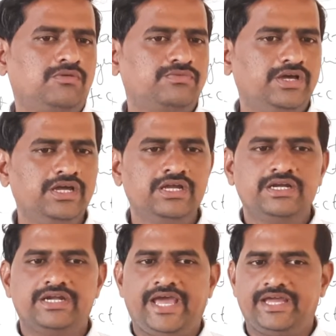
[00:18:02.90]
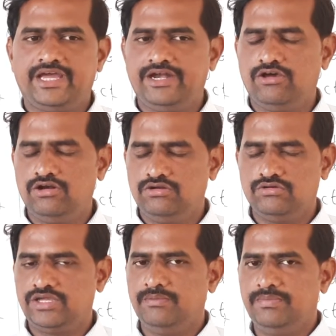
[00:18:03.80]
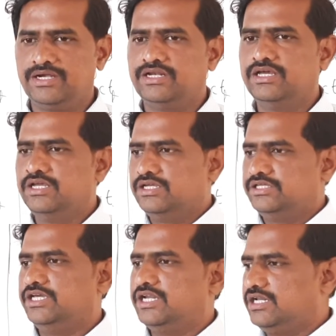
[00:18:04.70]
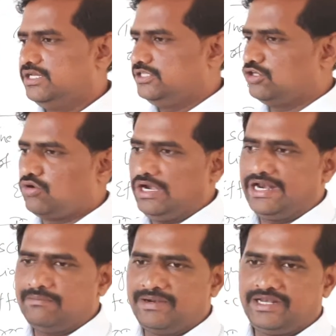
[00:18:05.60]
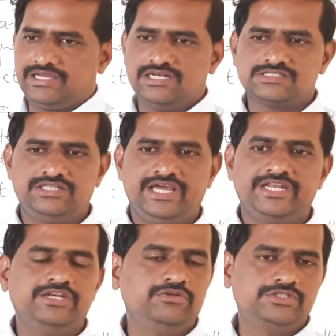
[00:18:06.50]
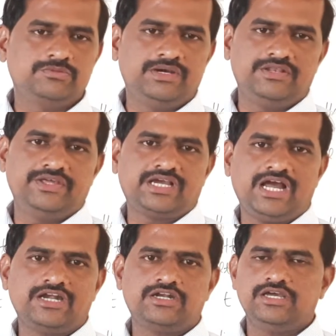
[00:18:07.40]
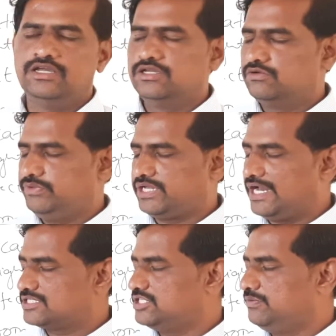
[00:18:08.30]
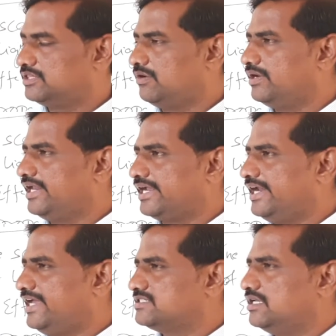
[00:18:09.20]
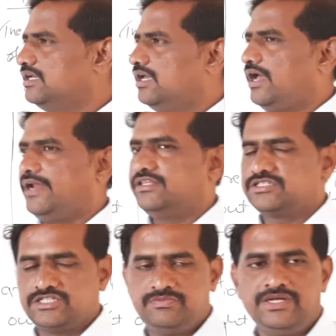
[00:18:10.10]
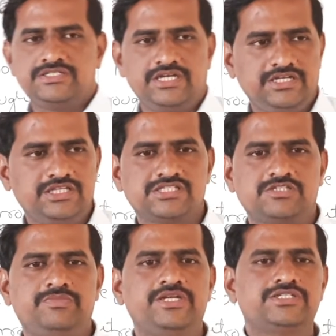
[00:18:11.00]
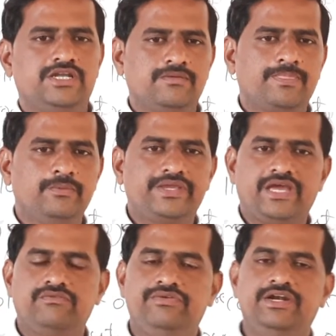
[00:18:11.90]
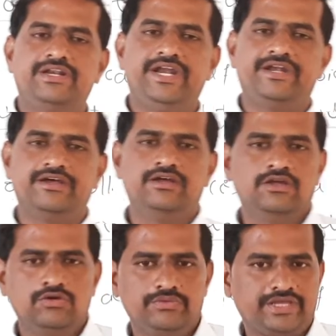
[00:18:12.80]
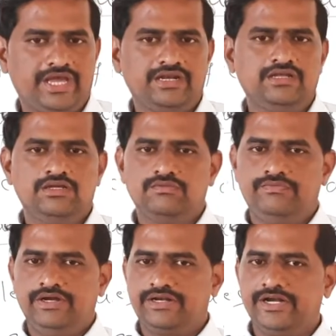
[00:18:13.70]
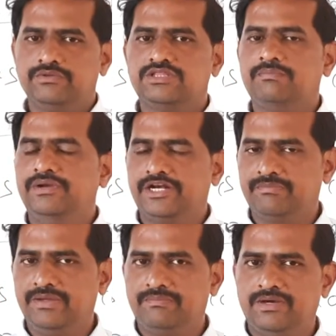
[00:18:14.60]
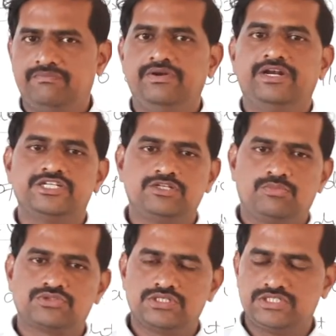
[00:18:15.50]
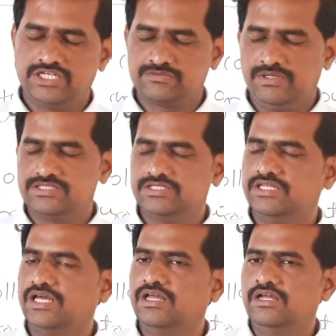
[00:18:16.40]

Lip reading: of the tank and all. Okay, but here the colloidal particles, they are invisible. We can't see with our naked eyes. And the suspension, in the suspension we can filtrate. We can filtrate with the filter paper. Filtration process takes place in the